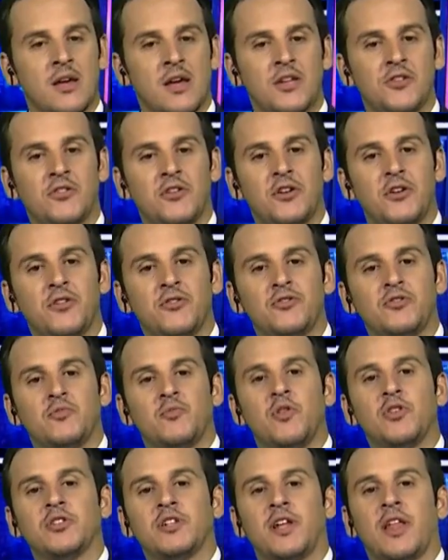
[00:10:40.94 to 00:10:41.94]
In our news,
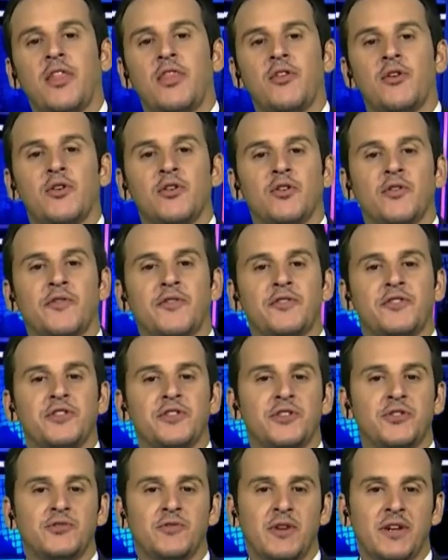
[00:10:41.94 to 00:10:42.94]
more than a third of the
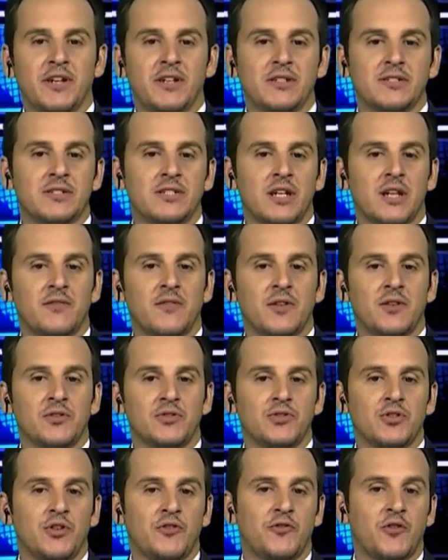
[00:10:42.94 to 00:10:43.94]
children in El
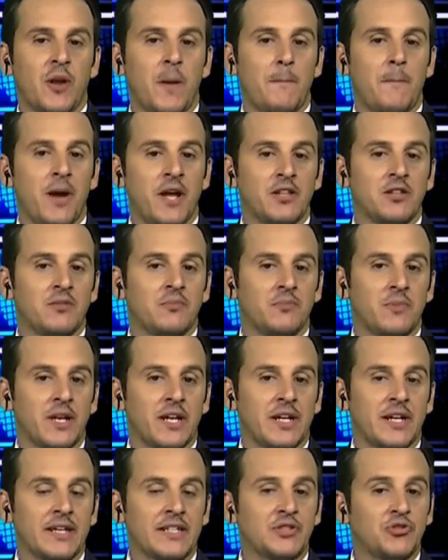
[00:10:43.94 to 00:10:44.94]
Salvador suffer
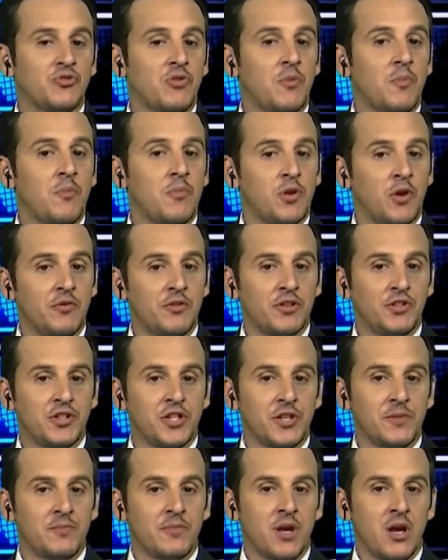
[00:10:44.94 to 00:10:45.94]
abandonment and extreme
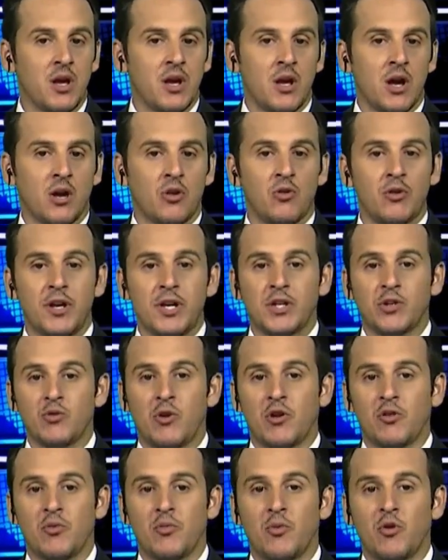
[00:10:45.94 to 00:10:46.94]
poverty, according
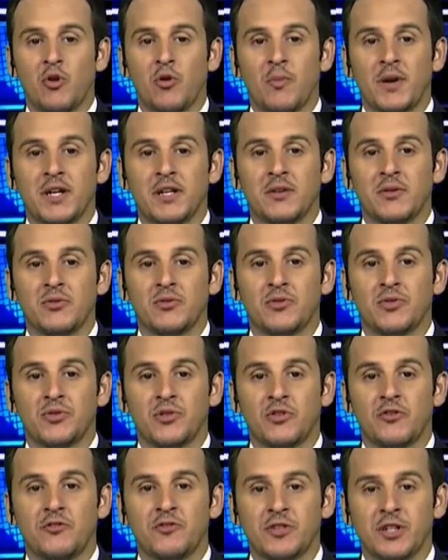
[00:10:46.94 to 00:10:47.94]
to a report by the
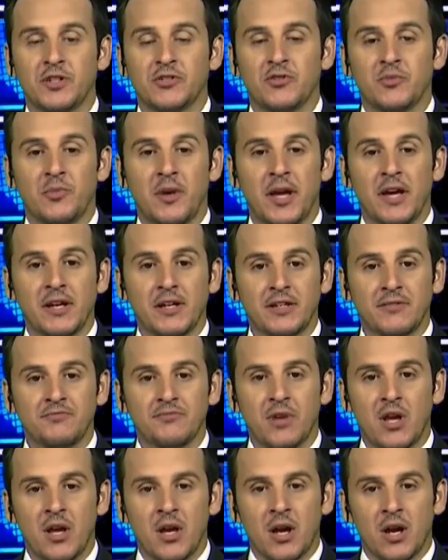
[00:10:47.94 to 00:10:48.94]
Reserve Central Bank.
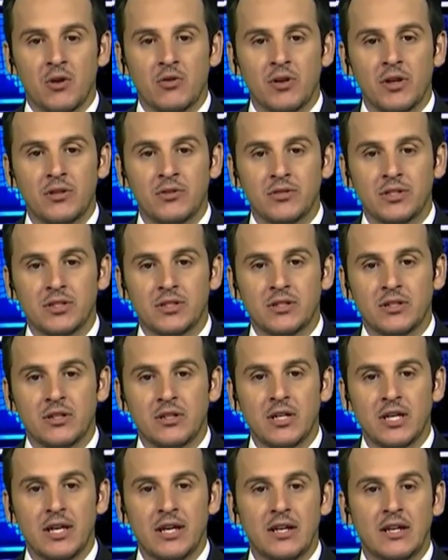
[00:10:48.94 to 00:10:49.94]
According to the
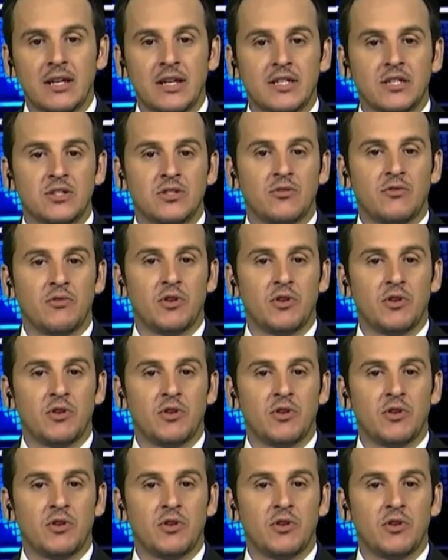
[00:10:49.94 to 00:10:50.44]
study, at least